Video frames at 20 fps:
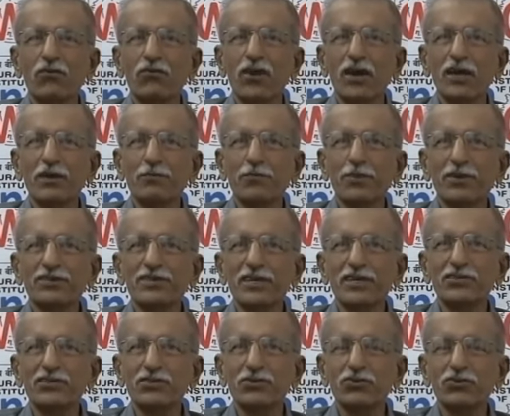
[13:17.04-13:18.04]

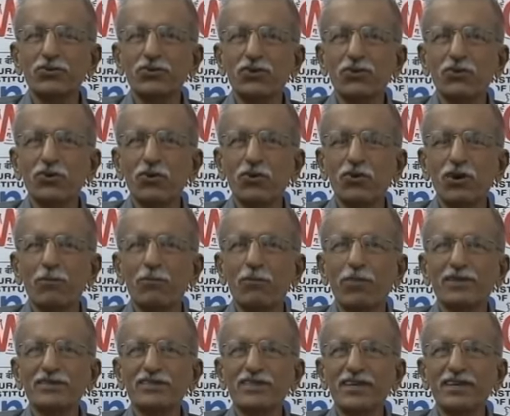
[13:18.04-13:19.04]
5% should go
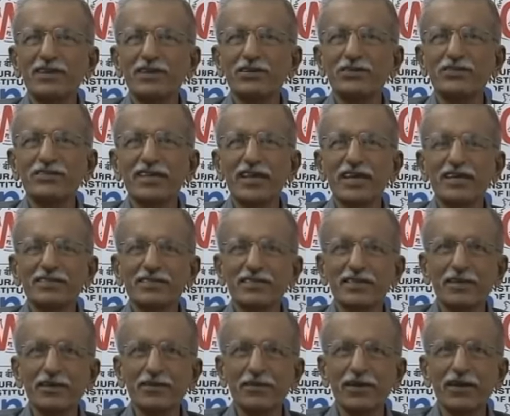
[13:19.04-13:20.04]
compulsory to
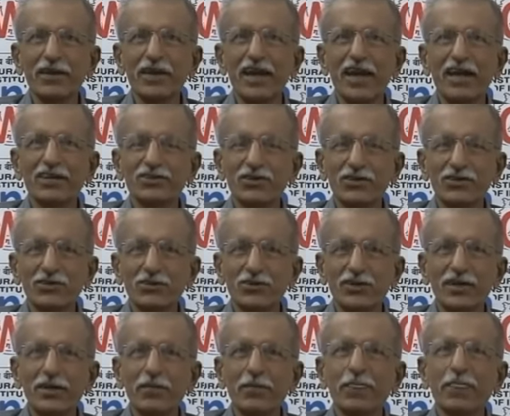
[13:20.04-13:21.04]
GIC as on
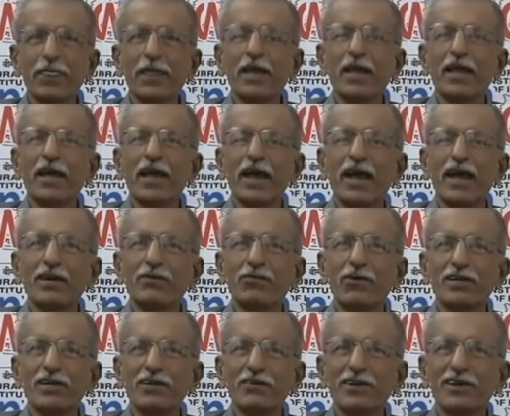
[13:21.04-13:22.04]
today, and
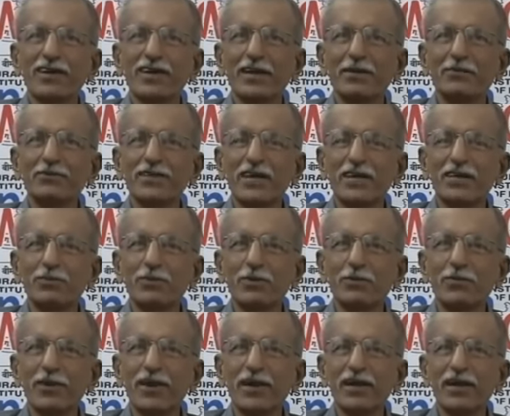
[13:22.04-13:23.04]
whatever claims are to be
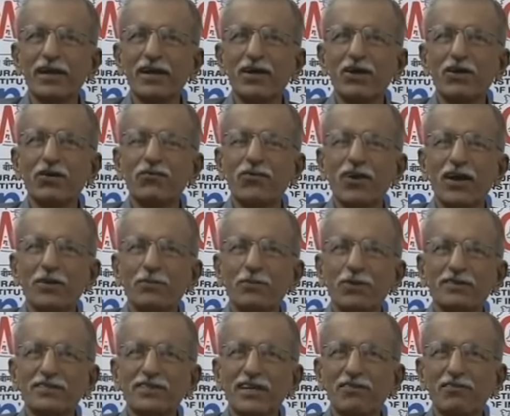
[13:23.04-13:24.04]
paid,
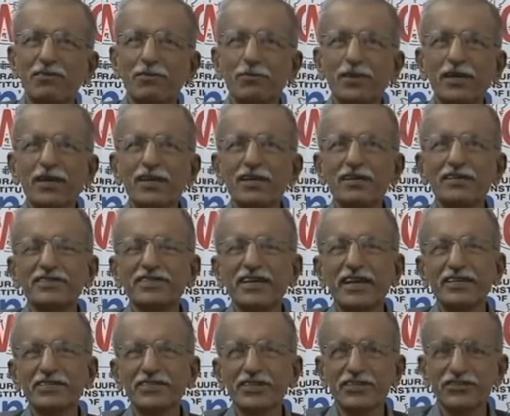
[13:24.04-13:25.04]
5% will be
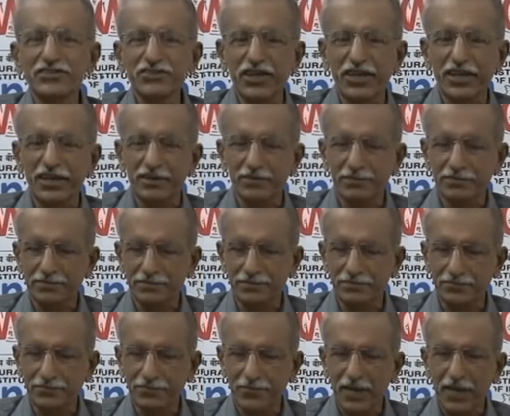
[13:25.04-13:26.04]
GIC's share.
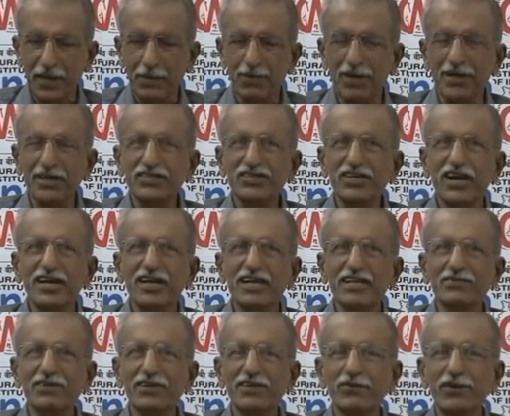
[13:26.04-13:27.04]
But it
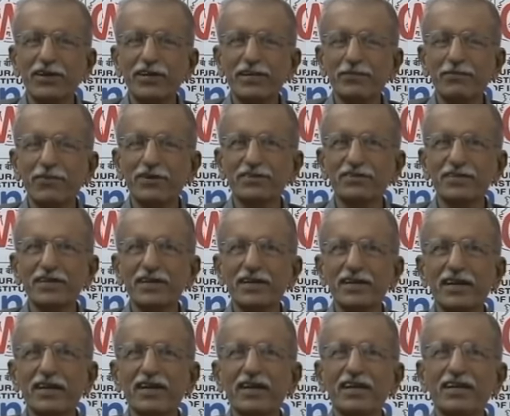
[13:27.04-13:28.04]
started with 20%,
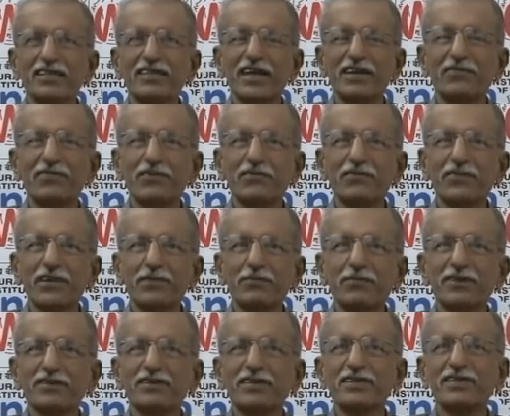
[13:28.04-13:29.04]
then
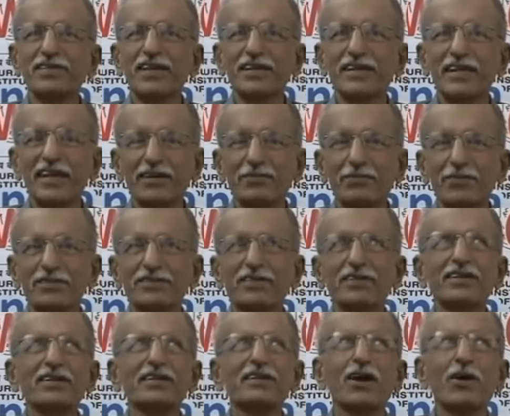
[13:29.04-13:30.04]
15%, then
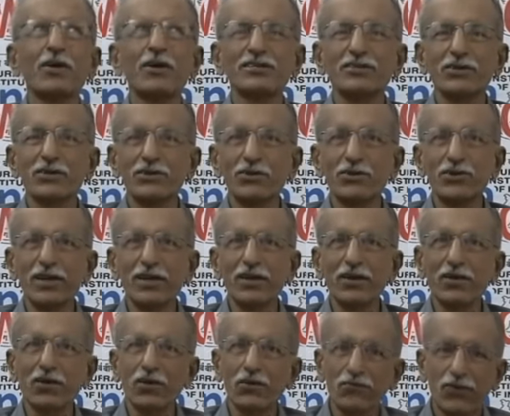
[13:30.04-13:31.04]
10%, now as on today,
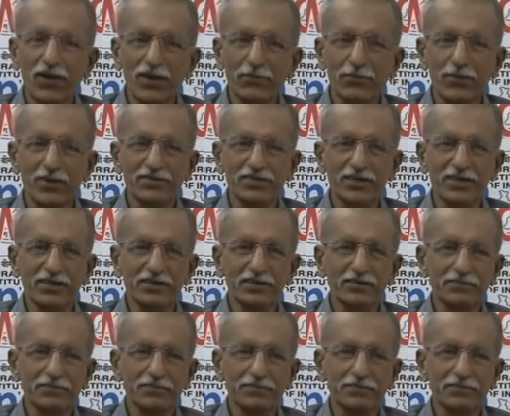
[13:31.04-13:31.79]
5%.